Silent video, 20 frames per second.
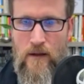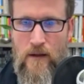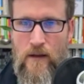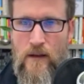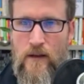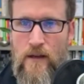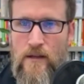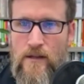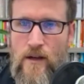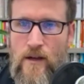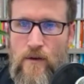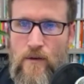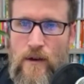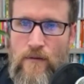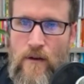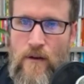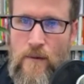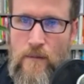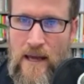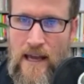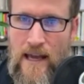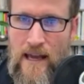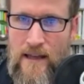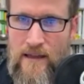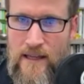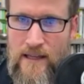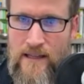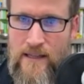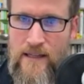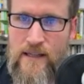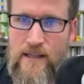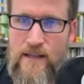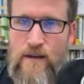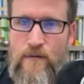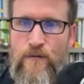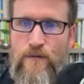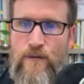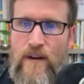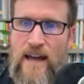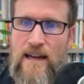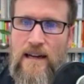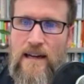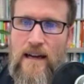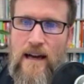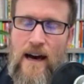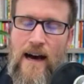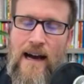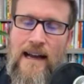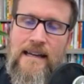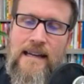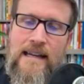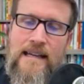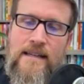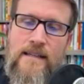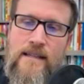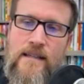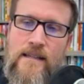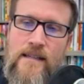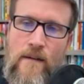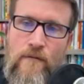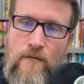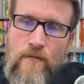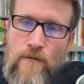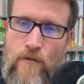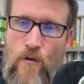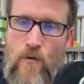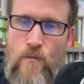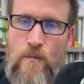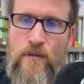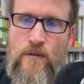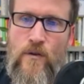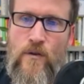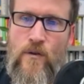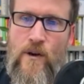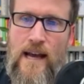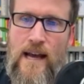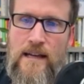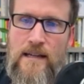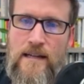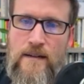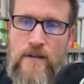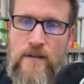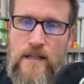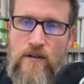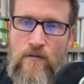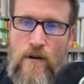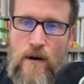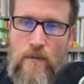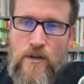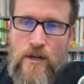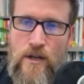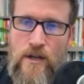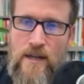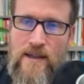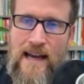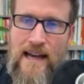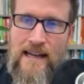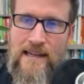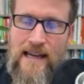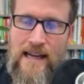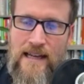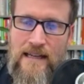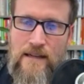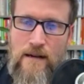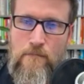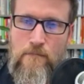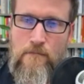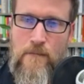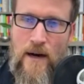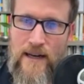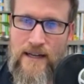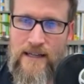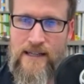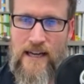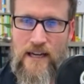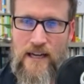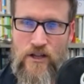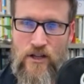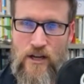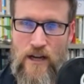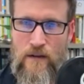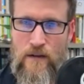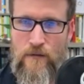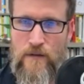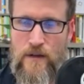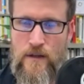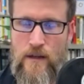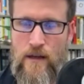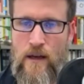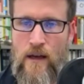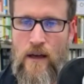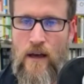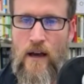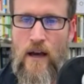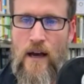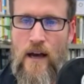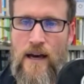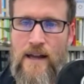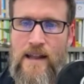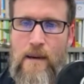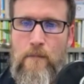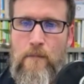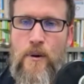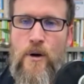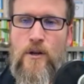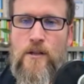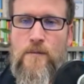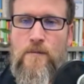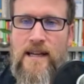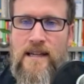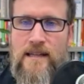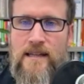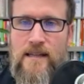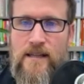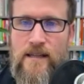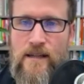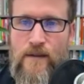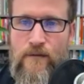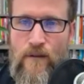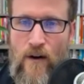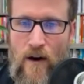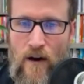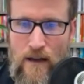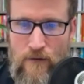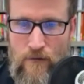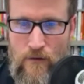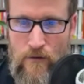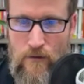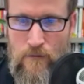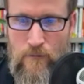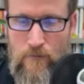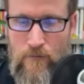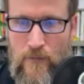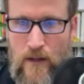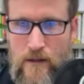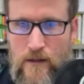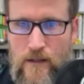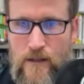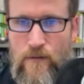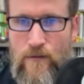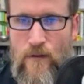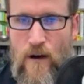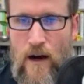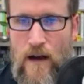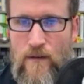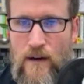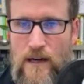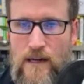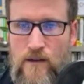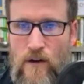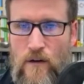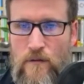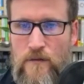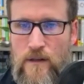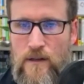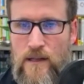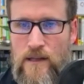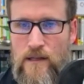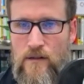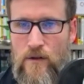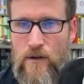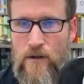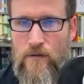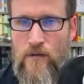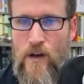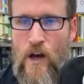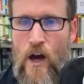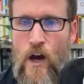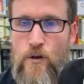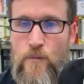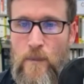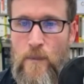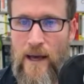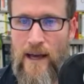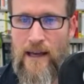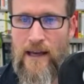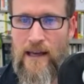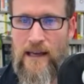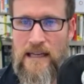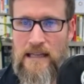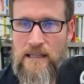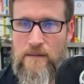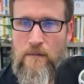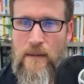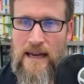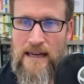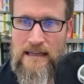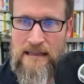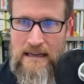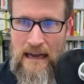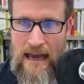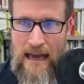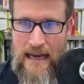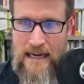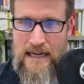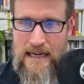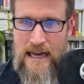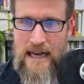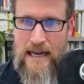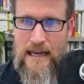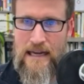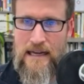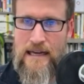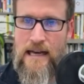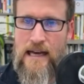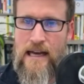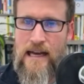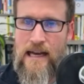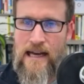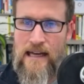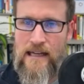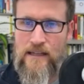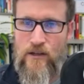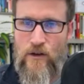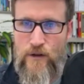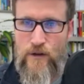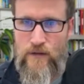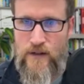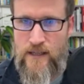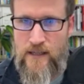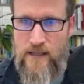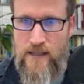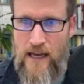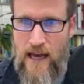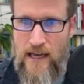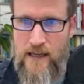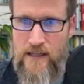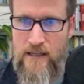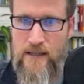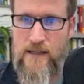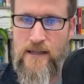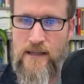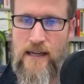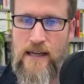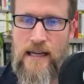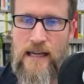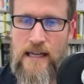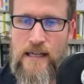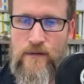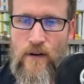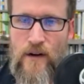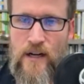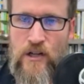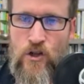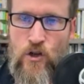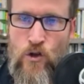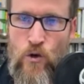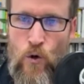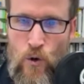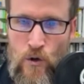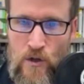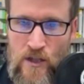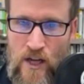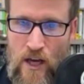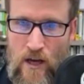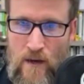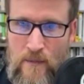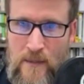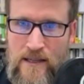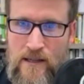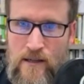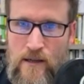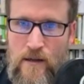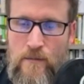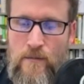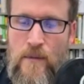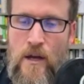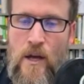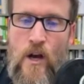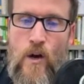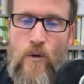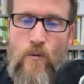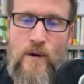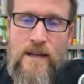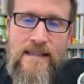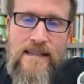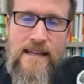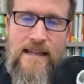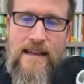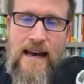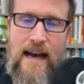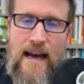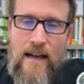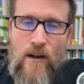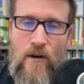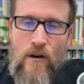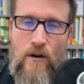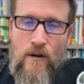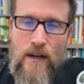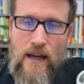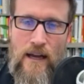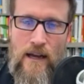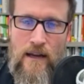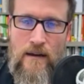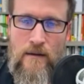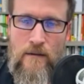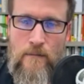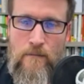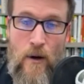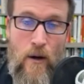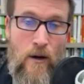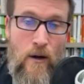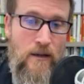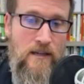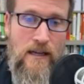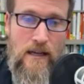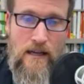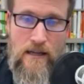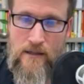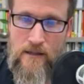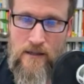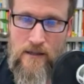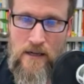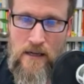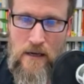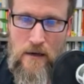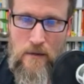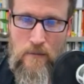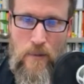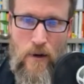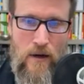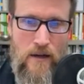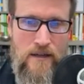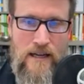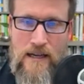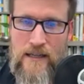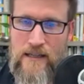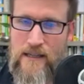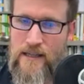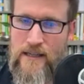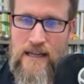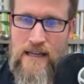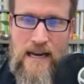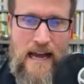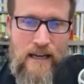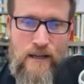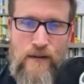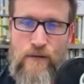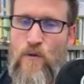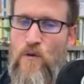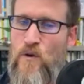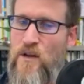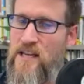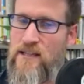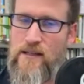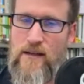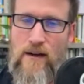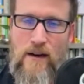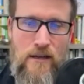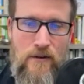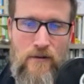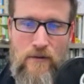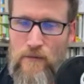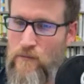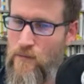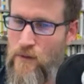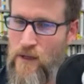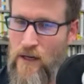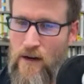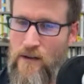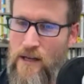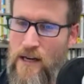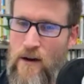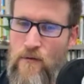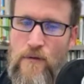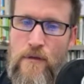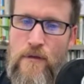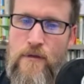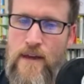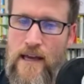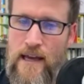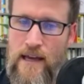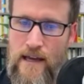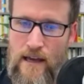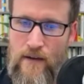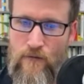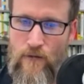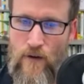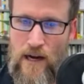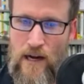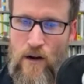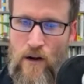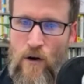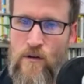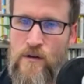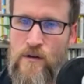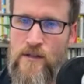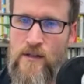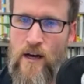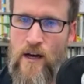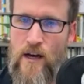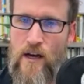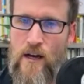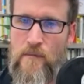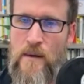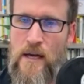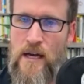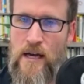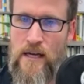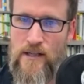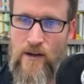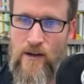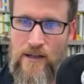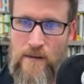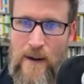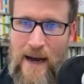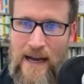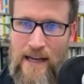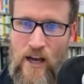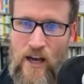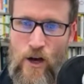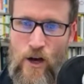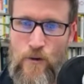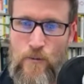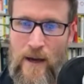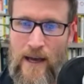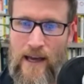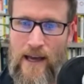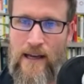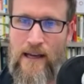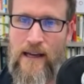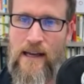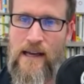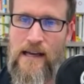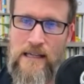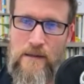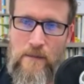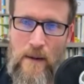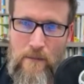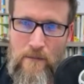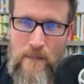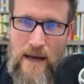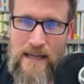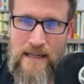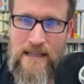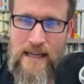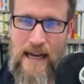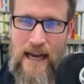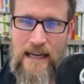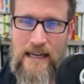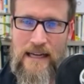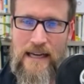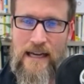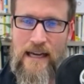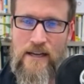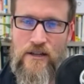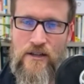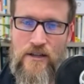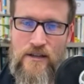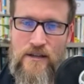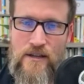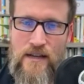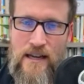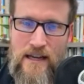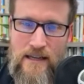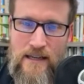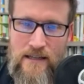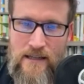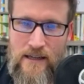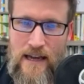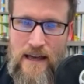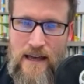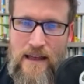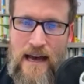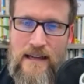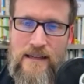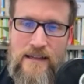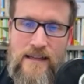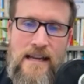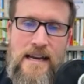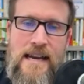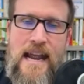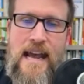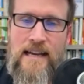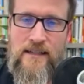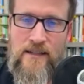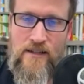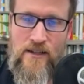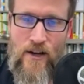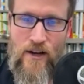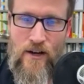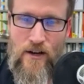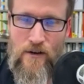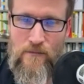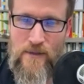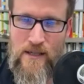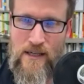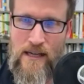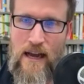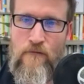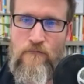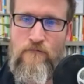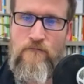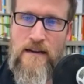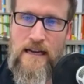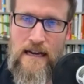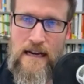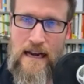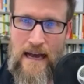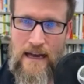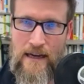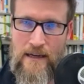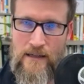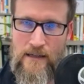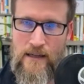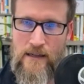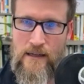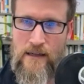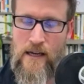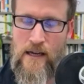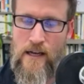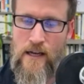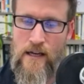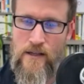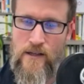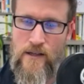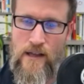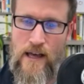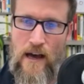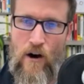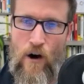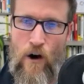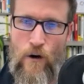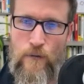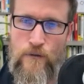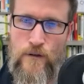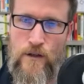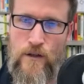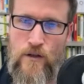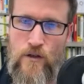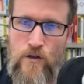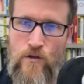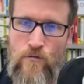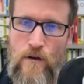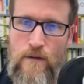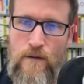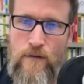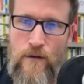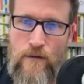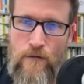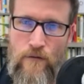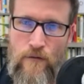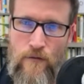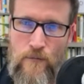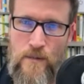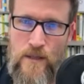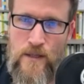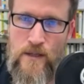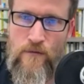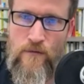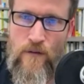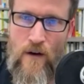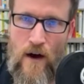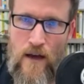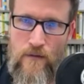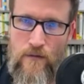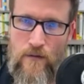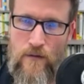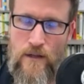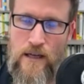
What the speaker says: So if I'm in this system failure, I need some form of creative disruption, and that takes a mindset shift, and that puts me into survival. And survival is often this sort of coping, it's maintaining, it's sort of a scarcity, it's very short-termism. We see that a lot in politics. Politics is the next 4-year cycle. They don't think in very long term. So it's about coping, it's about maintaining. I just need to get that to the next term to get re-elected. So they're often driven from survival.